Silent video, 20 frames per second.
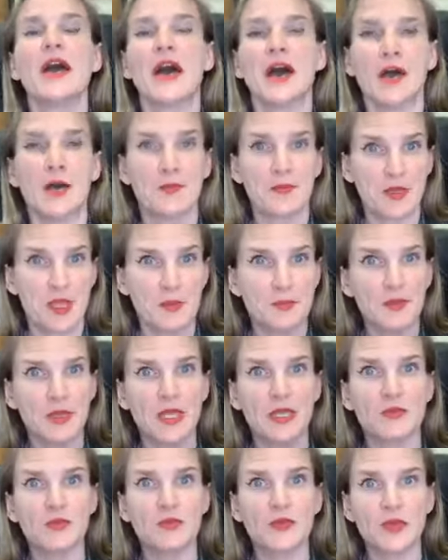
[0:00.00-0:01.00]
Um,
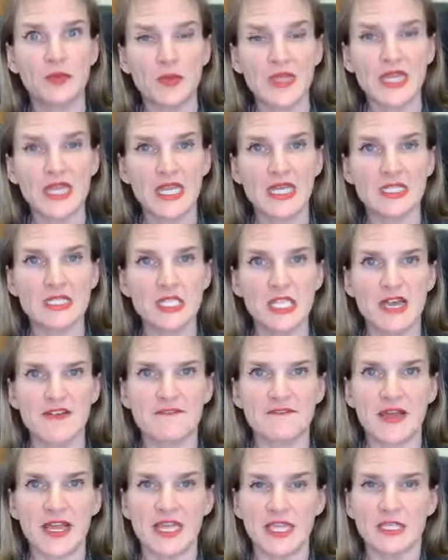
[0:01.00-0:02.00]
but when we get into
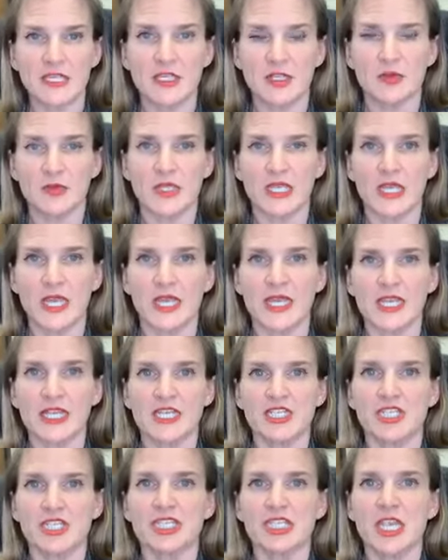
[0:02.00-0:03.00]
that fight, you know, we kind of
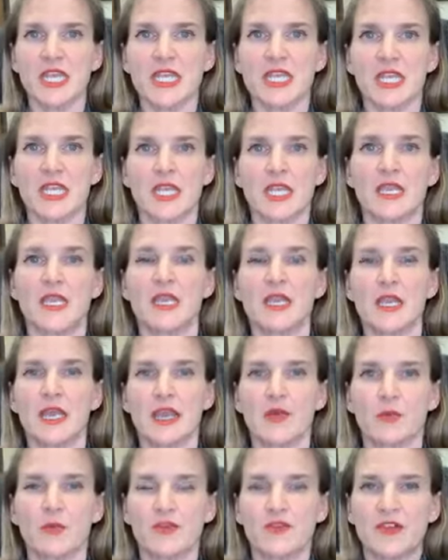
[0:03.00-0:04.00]
get shaky
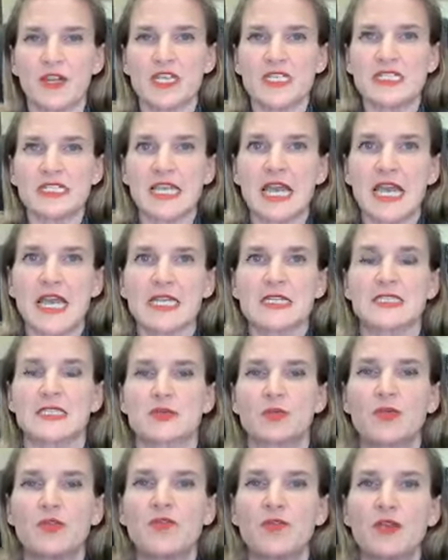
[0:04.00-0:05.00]
and we're very tense
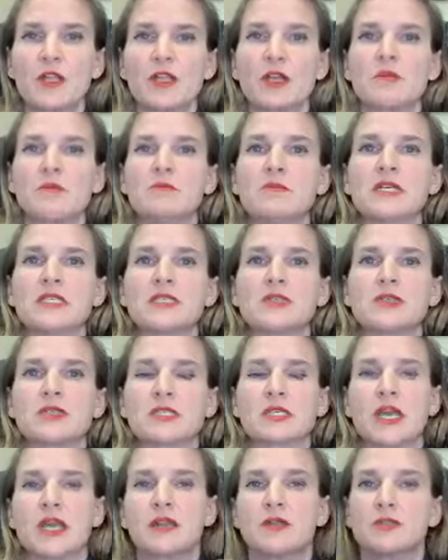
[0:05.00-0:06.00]
and we feel our muscles
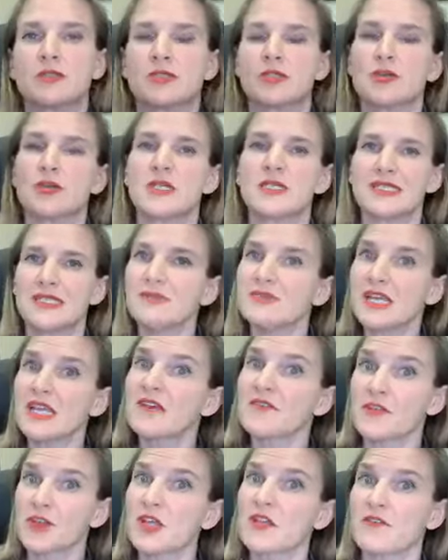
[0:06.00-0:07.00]
kind of. So it seems like
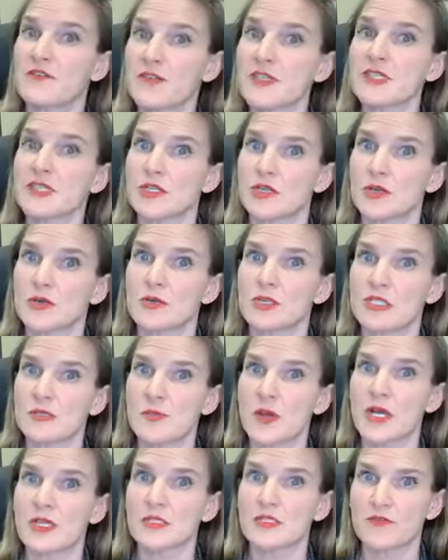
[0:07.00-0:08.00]
a very physical
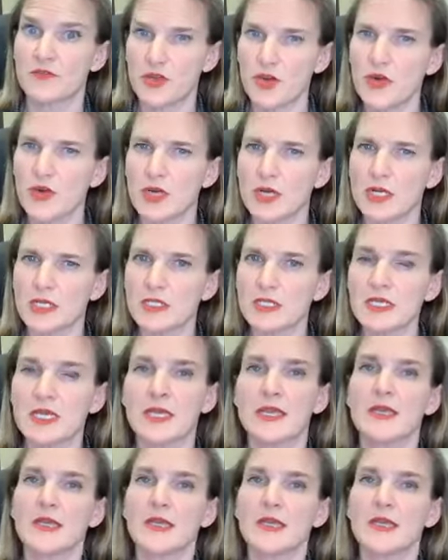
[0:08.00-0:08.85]
response, of course.